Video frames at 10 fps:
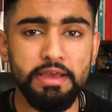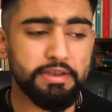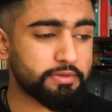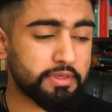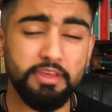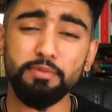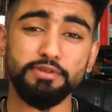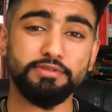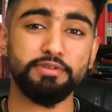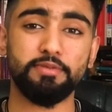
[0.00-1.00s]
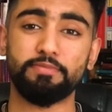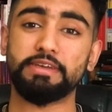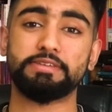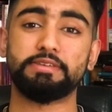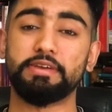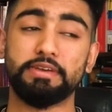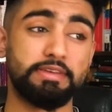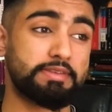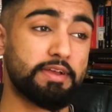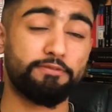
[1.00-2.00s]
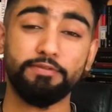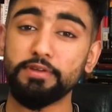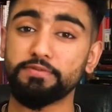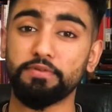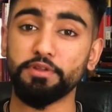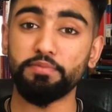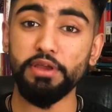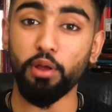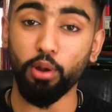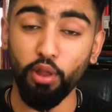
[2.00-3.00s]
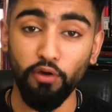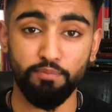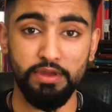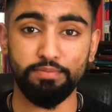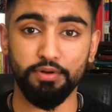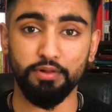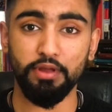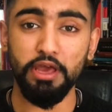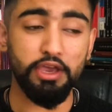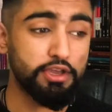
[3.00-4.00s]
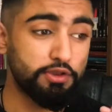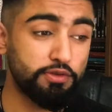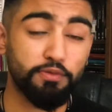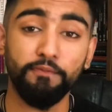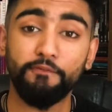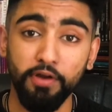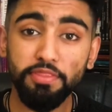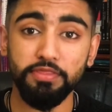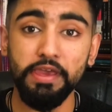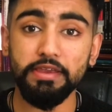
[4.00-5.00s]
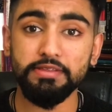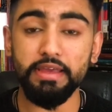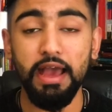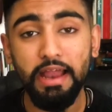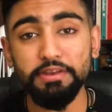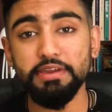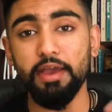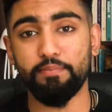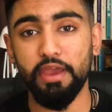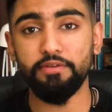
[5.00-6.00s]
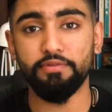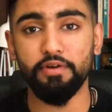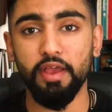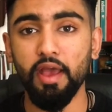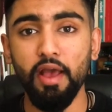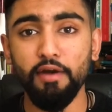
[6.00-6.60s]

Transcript: Now, the thing about student ambassador is that first of all, you meet a lot of people, you do some fun things, and you get paid for it.